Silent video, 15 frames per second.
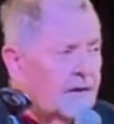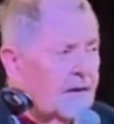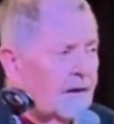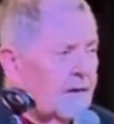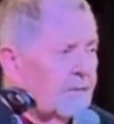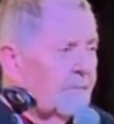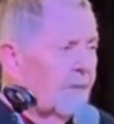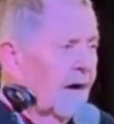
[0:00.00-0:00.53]

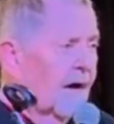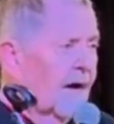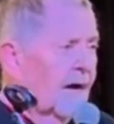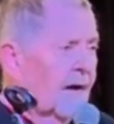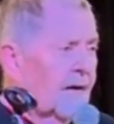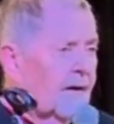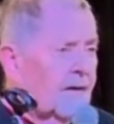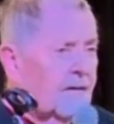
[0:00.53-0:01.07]
that
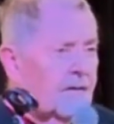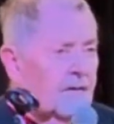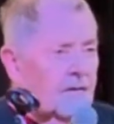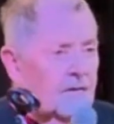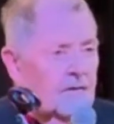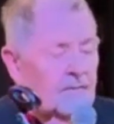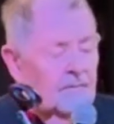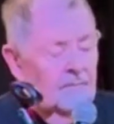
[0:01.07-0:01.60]
my
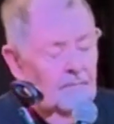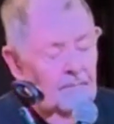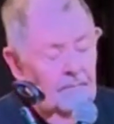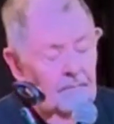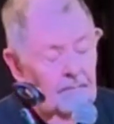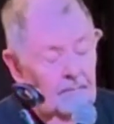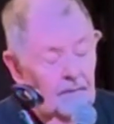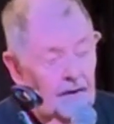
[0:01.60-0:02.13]

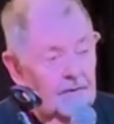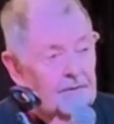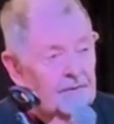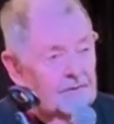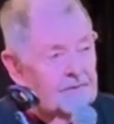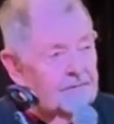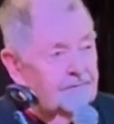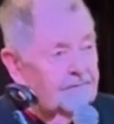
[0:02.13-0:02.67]

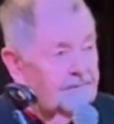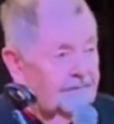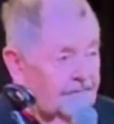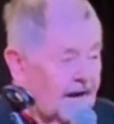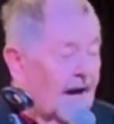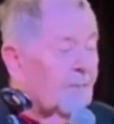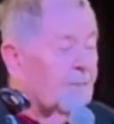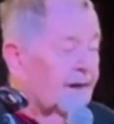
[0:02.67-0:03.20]
mother's
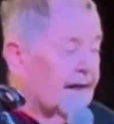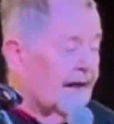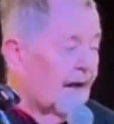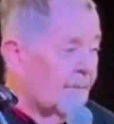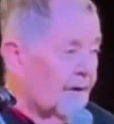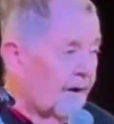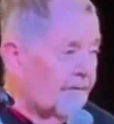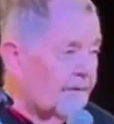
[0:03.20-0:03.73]
family
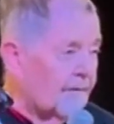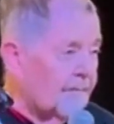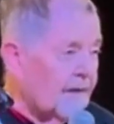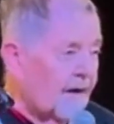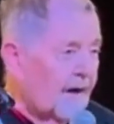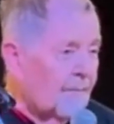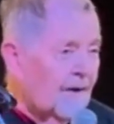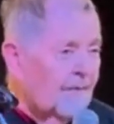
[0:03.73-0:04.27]
came over.
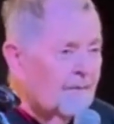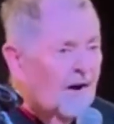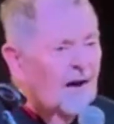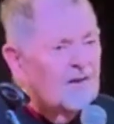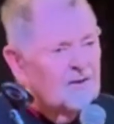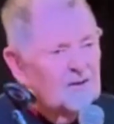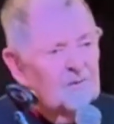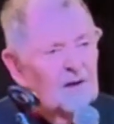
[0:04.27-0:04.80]
My
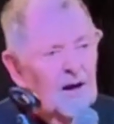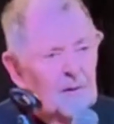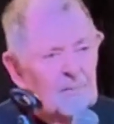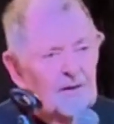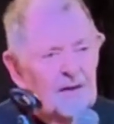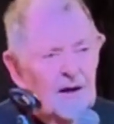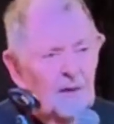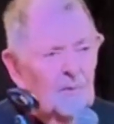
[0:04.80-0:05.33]
father's
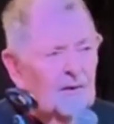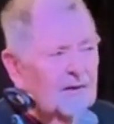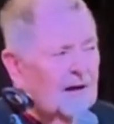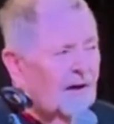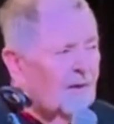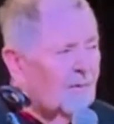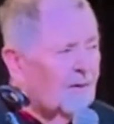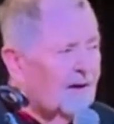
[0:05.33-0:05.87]
family, they
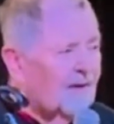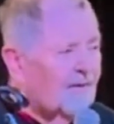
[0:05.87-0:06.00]
were